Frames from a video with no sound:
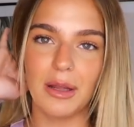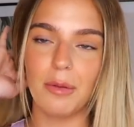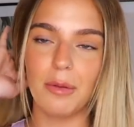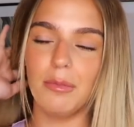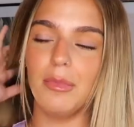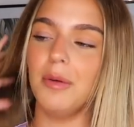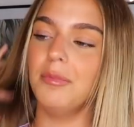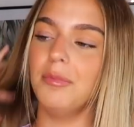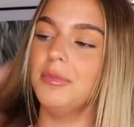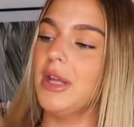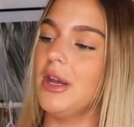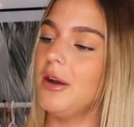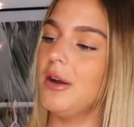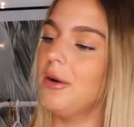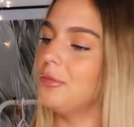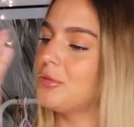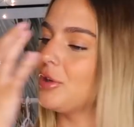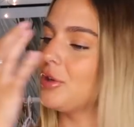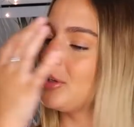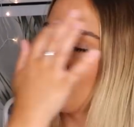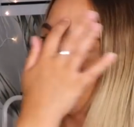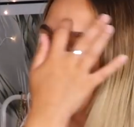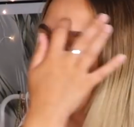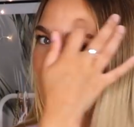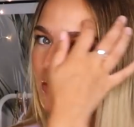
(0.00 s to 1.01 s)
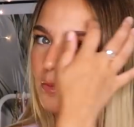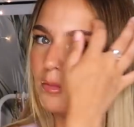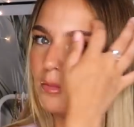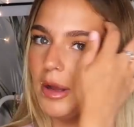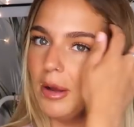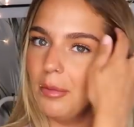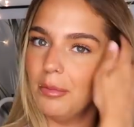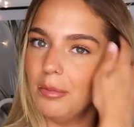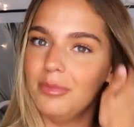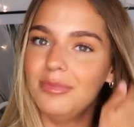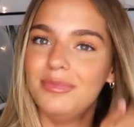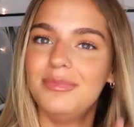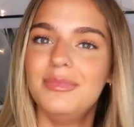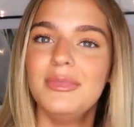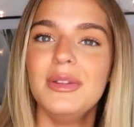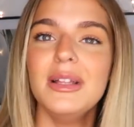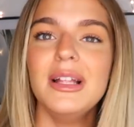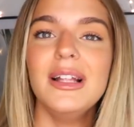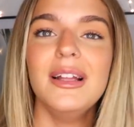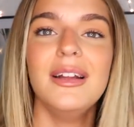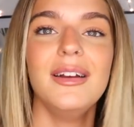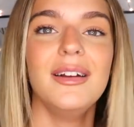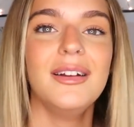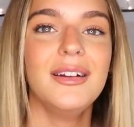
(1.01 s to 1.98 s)
like a mum now, I'm dressing like a mum.
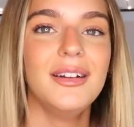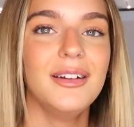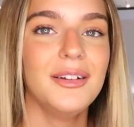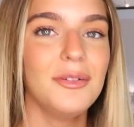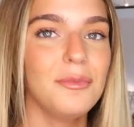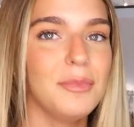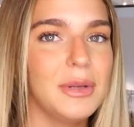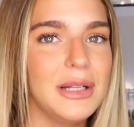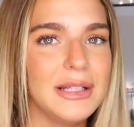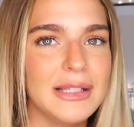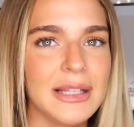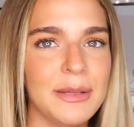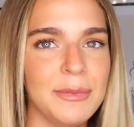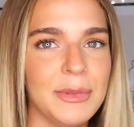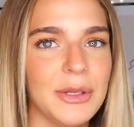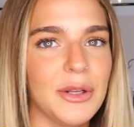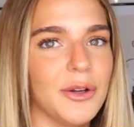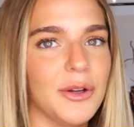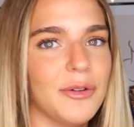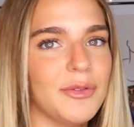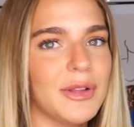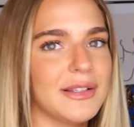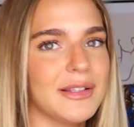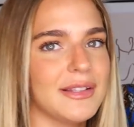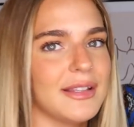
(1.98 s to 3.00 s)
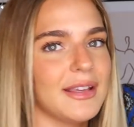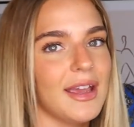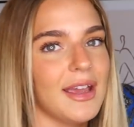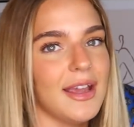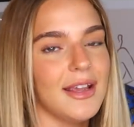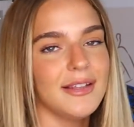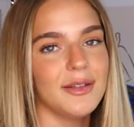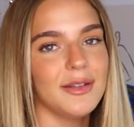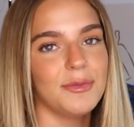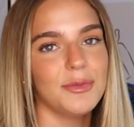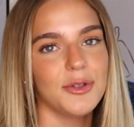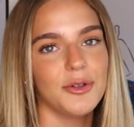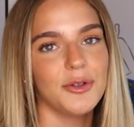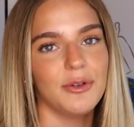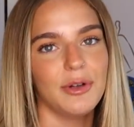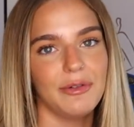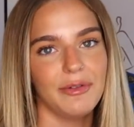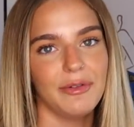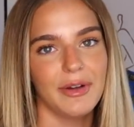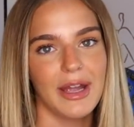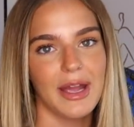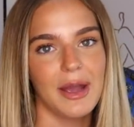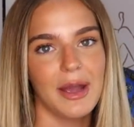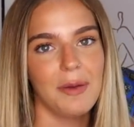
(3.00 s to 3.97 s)
Please let me know if that's the case, I'm sorry
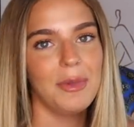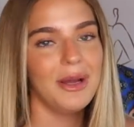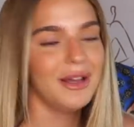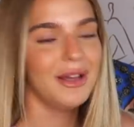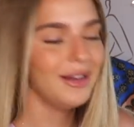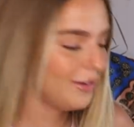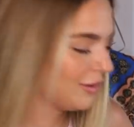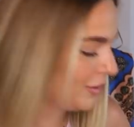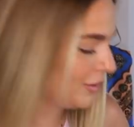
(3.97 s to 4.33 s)
if I am.